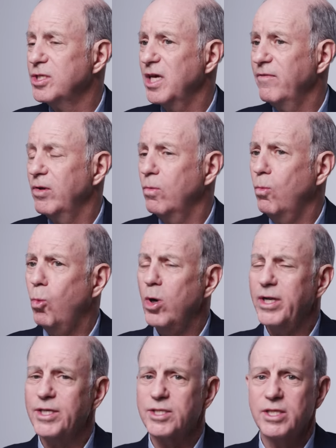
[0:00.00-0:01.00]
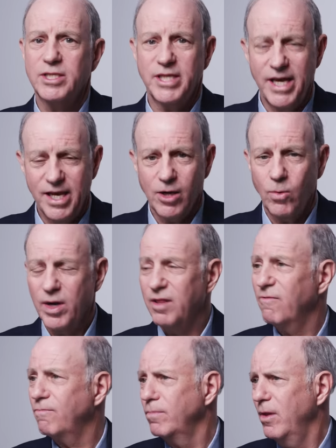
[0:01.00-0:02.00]
David. What is the takeaway,
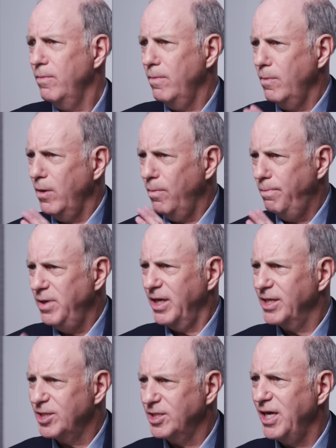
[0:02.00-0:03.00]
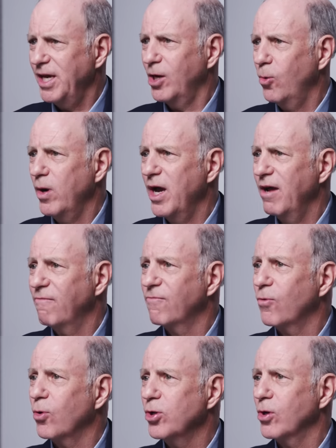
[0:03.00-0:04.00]
the biggest takeaway
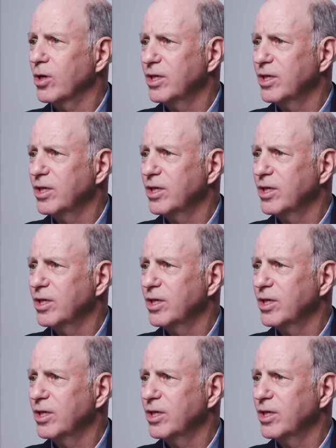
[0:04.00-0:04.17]
for your